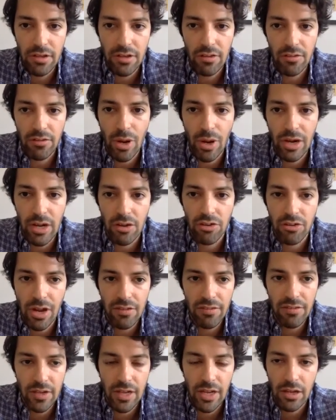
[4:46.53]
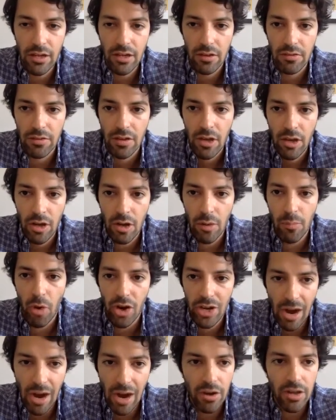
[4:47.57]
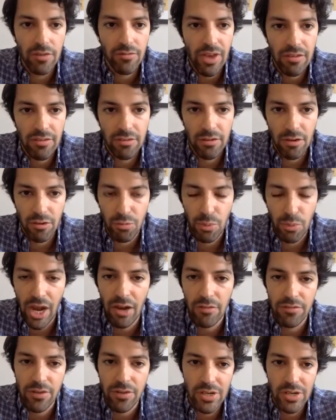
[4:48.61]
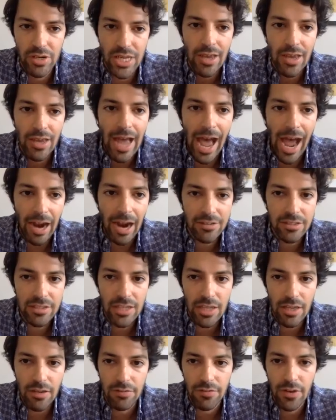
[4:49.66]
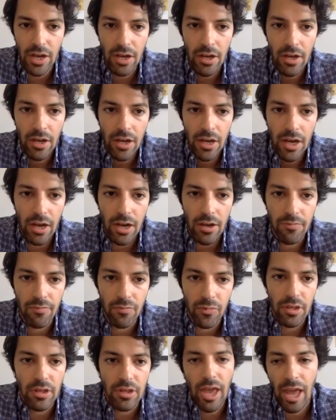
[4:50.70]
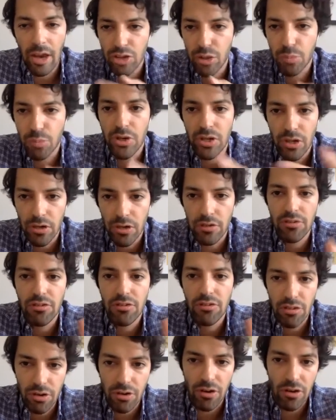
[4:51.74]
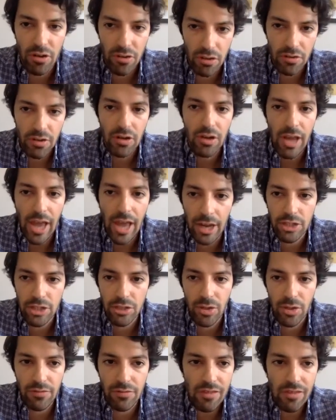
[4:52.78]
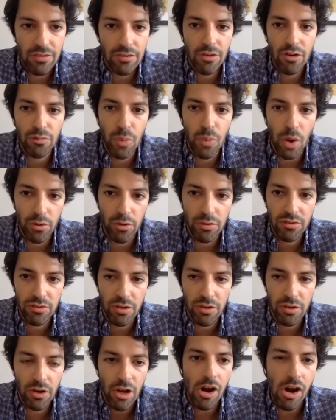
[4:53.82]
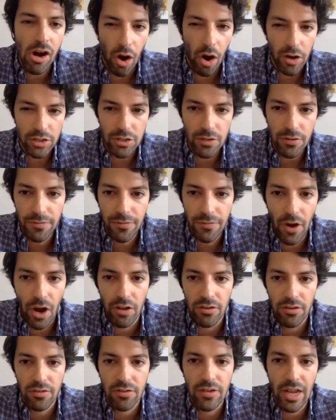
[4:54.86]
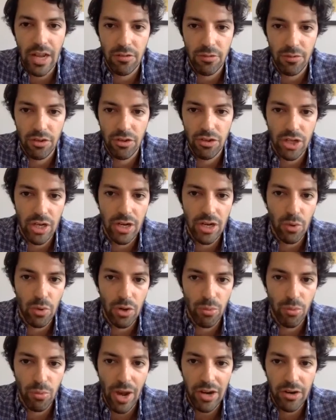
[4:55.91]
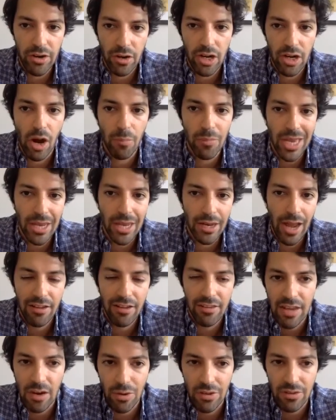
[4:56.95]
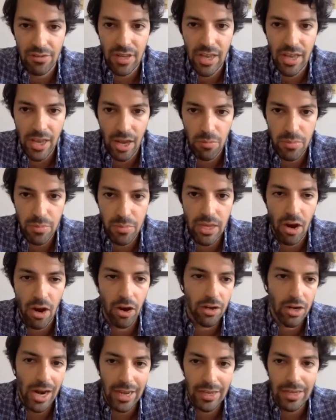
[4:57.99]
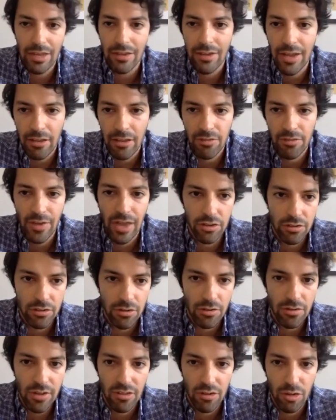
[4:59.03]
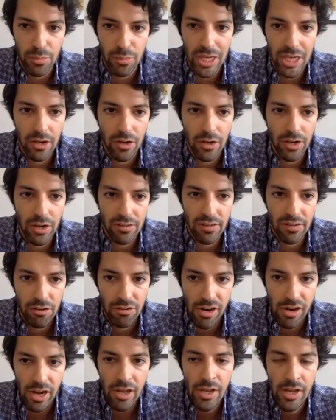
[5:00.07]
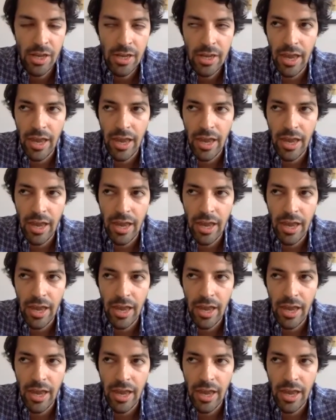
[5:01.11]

And it's quite interesting because among our investors, we have very active entrepreneur turned angel investors, but also larger funds that usually would rather come in at Series A and beyond, like Index Ventures, Atomico, etc.